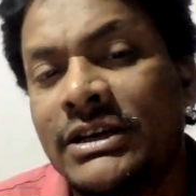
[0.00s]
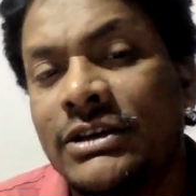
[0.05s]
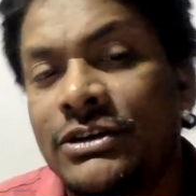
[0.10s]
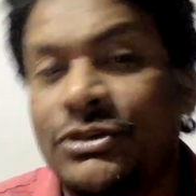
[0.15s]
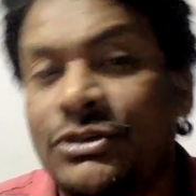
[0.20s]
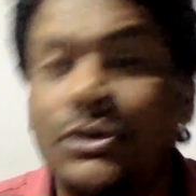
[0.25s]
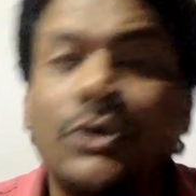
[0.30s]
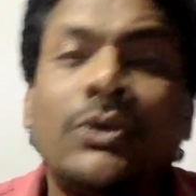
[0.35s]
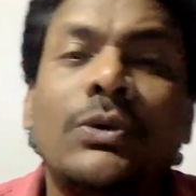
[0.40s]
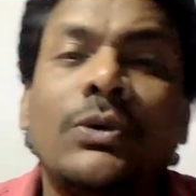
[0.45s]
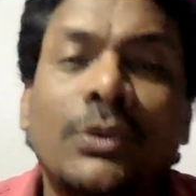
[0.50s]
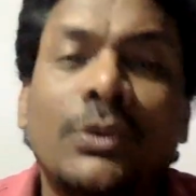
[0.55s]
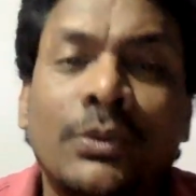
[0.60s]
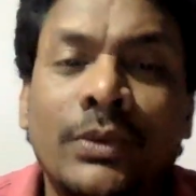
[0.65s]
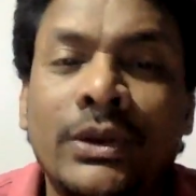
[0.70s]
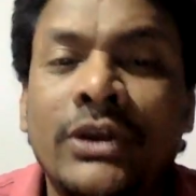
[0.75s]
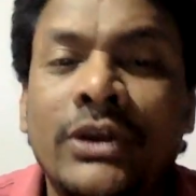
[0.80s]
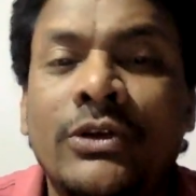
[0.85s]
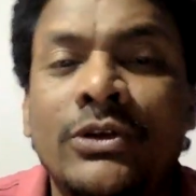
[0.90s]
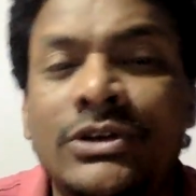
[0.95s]
So
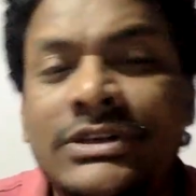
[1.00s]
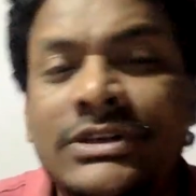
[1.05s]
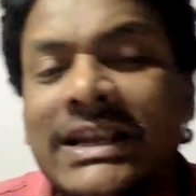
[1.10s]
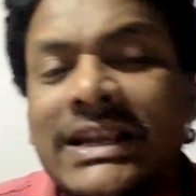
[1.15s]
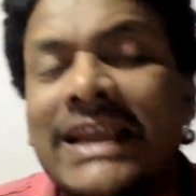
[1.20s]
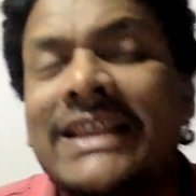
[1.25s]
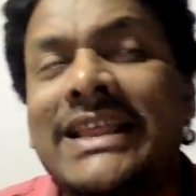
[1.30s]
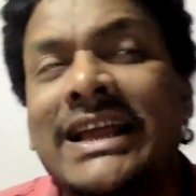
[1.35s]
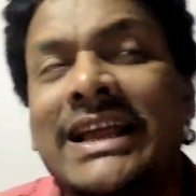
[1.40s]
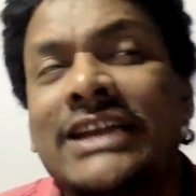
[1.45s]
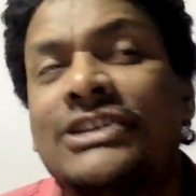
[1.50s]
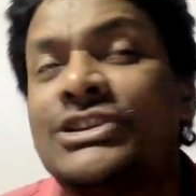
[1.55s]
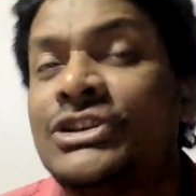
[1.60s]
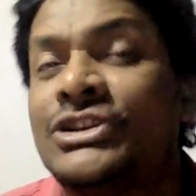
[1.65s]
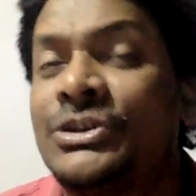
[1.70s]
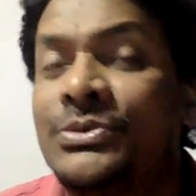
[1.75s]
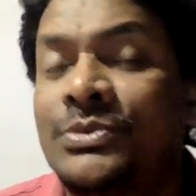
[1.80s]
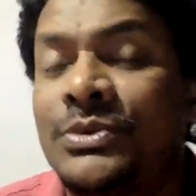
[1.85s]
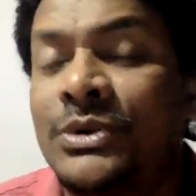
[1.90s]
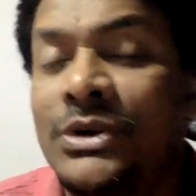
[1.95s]
we could say that
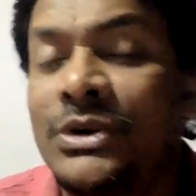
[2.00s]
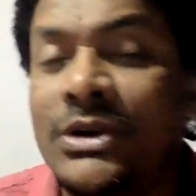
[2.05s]
she